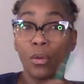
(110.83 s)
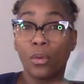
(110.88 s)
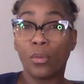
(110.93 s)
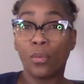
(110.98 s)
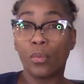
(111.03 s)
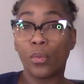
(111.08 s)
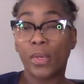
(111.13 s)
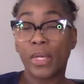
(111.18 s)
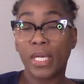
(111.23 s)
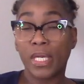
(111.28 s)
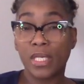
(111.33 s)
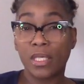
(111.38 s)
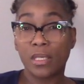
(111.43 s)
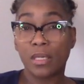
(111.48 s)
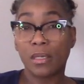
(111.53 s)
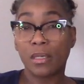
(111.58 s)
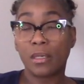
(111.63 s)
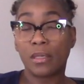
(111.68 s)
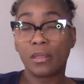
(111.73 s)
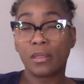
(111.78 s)
when
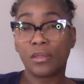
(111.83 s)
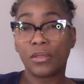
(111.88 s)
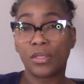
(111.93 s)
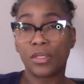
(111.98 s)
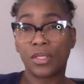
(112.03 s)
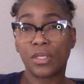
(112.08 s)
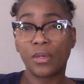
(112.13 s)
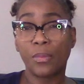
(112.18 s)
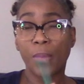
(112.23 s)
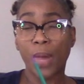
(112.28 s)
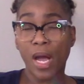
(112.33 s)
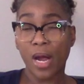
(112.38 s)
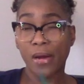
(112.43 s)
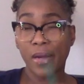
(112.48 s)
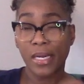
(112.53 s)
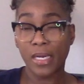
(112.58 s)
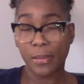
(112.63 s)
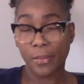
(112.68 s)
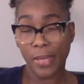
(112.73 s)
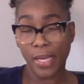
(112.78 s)

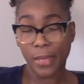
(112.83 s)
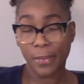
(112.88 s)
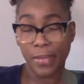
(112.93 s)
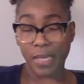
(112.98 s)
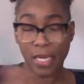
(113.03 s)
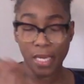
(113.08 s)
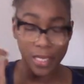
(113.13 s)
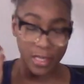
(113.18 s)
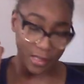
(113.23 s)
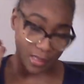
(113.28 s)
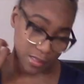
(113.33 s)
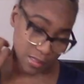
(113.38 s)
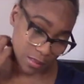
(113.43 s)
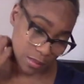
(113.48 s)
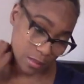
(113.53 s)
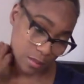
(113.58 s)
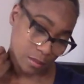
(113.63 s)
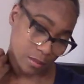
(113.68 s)
Jamari, the baby, got sick.